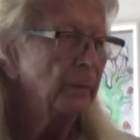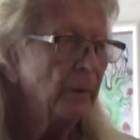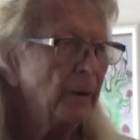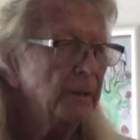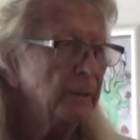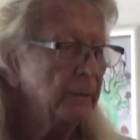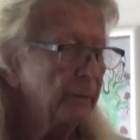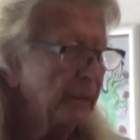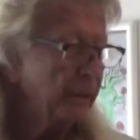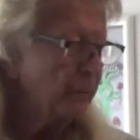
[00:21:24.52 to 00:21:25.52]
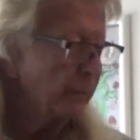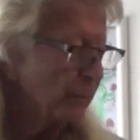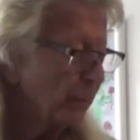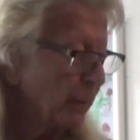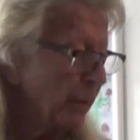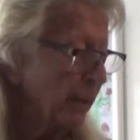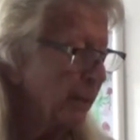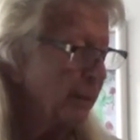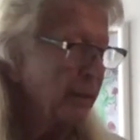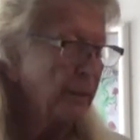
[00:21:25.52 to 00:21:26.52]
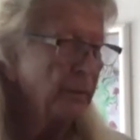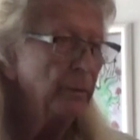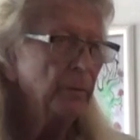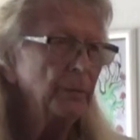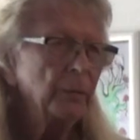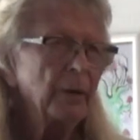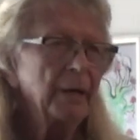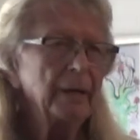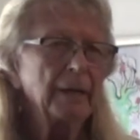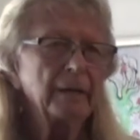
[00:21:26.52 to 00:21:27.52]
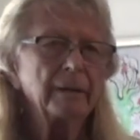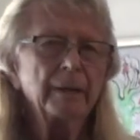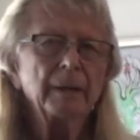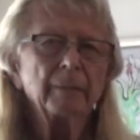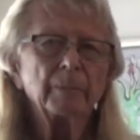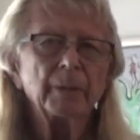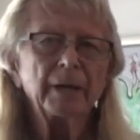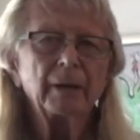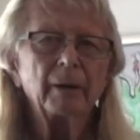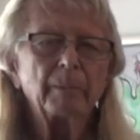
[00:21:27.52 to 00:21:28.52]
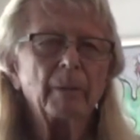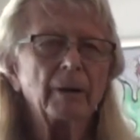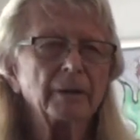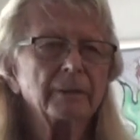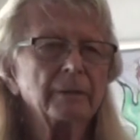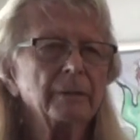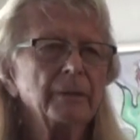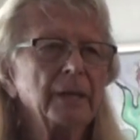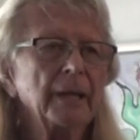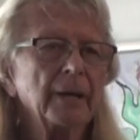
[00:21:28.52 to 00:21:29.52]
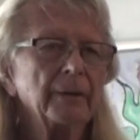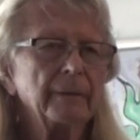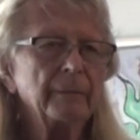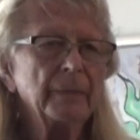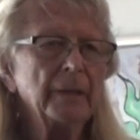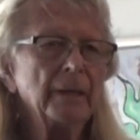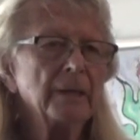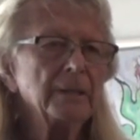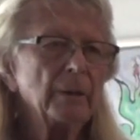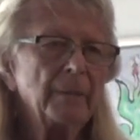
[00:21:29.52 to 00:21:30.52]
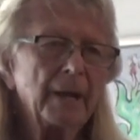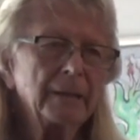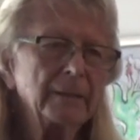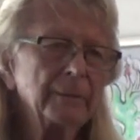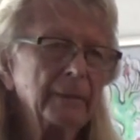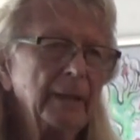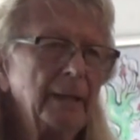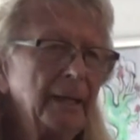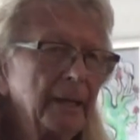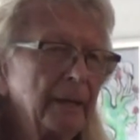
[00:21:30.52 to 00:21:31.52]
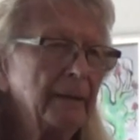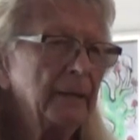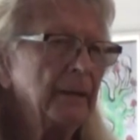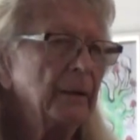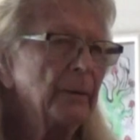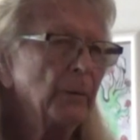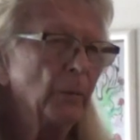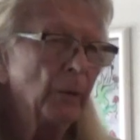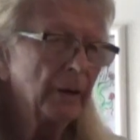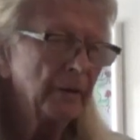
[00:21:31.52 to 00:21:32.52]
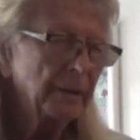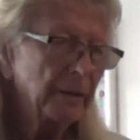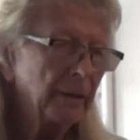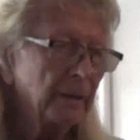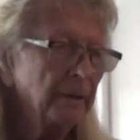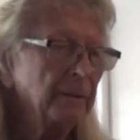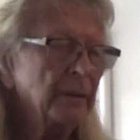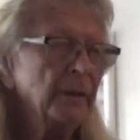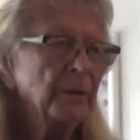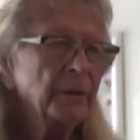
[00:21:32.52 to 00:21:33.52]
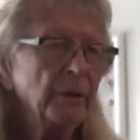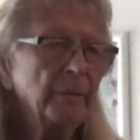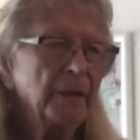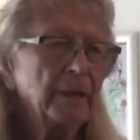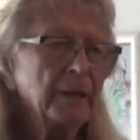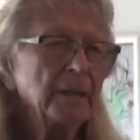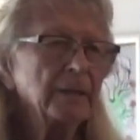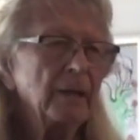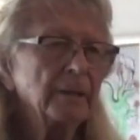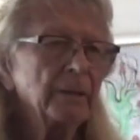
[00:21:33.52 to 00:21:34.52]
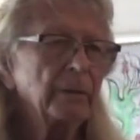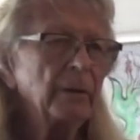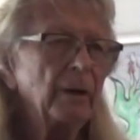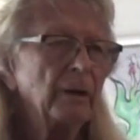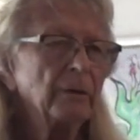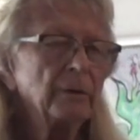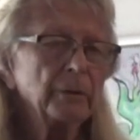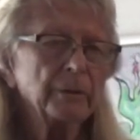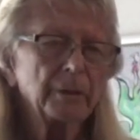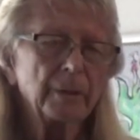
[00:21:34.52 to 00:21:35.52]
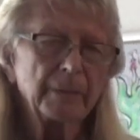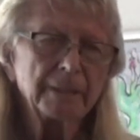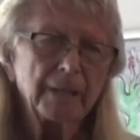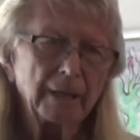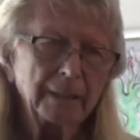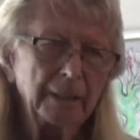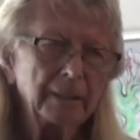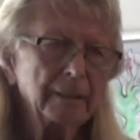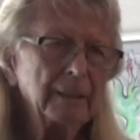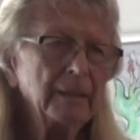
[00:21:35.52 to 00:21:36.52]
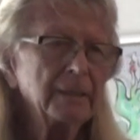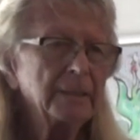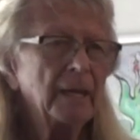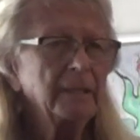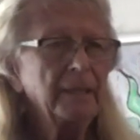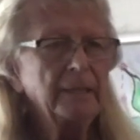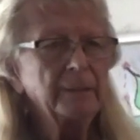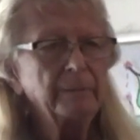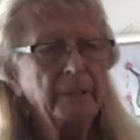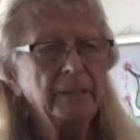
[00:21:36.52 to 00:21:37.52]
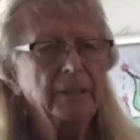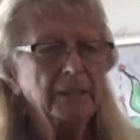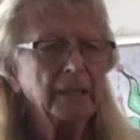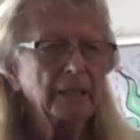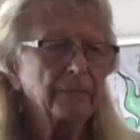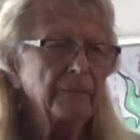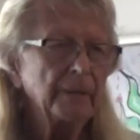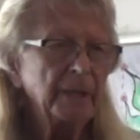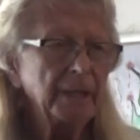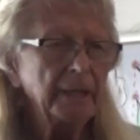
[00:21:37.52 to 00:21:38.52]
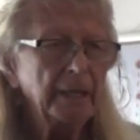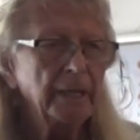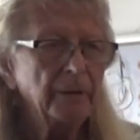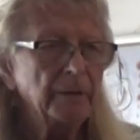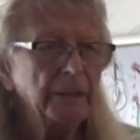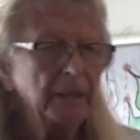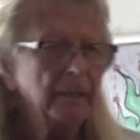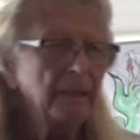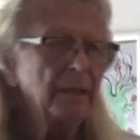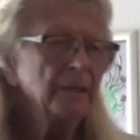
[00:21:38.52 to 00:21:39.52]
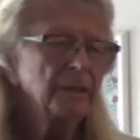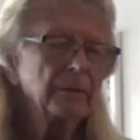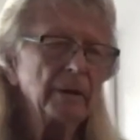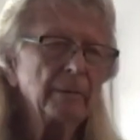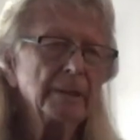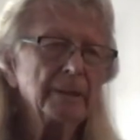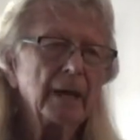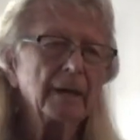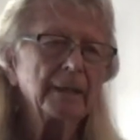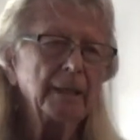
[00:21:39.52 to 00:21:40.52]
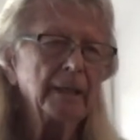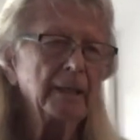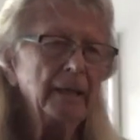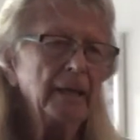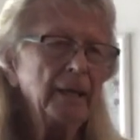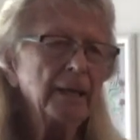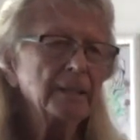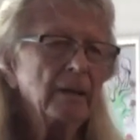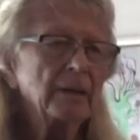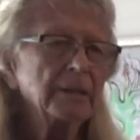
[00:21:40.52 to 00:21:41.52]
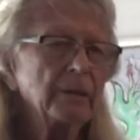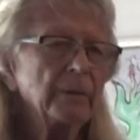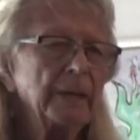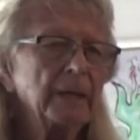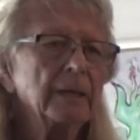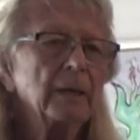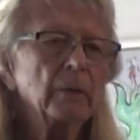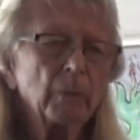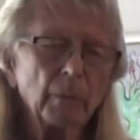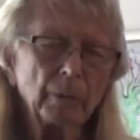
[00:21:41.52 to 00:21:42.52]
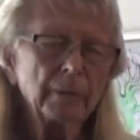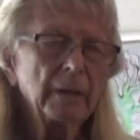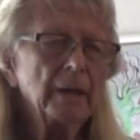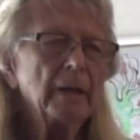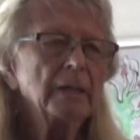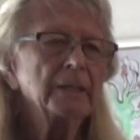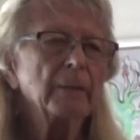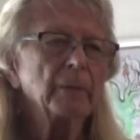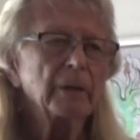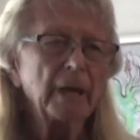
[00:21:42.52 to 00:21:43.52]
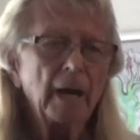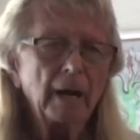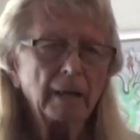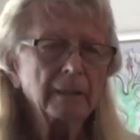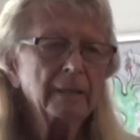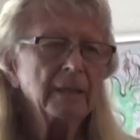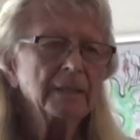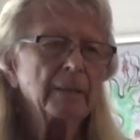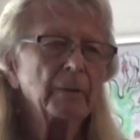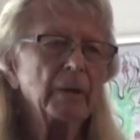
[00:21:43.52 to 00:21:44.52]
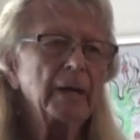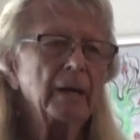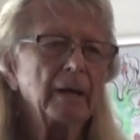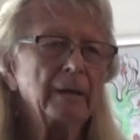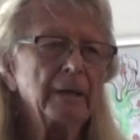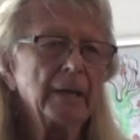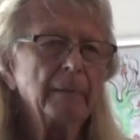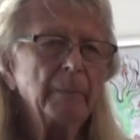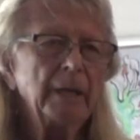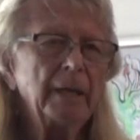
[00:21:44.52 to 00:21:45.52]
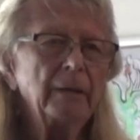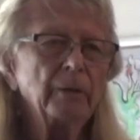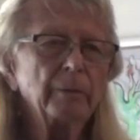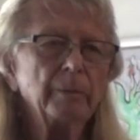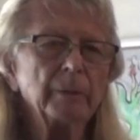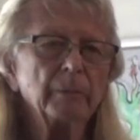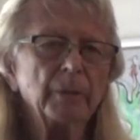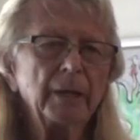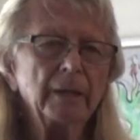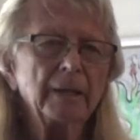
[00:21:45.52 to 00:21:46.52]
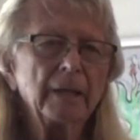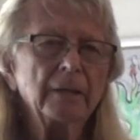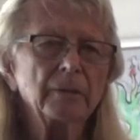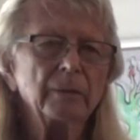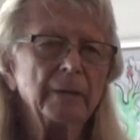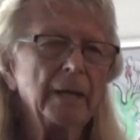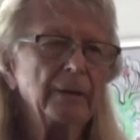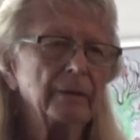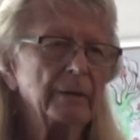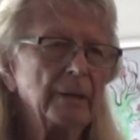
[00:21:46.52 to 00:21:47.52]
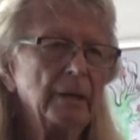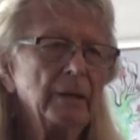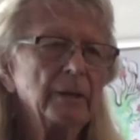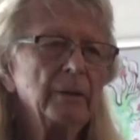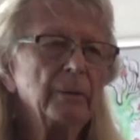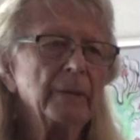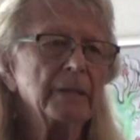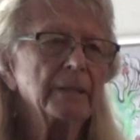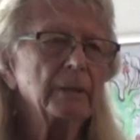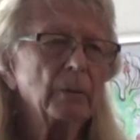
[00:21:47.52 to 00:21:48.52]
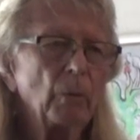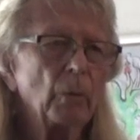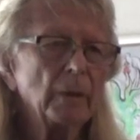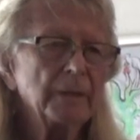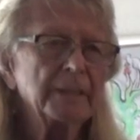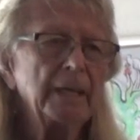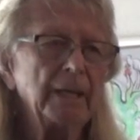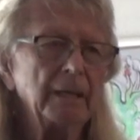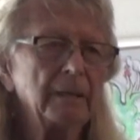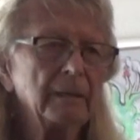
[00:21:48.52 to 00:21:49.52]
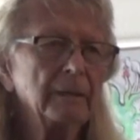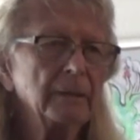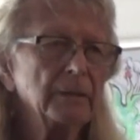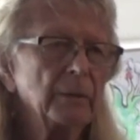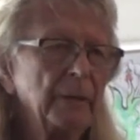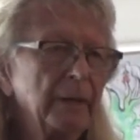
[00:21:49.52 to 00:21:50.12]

consciously working to try and bring our parts together. So back to India, where the turtle Kurma is also called Kurma Sakti. Sakti means it's like a feminine energy. So Kurma Sakti is also the quote, Samgreha, Samgreha, meaning to bring things together to this core seed. So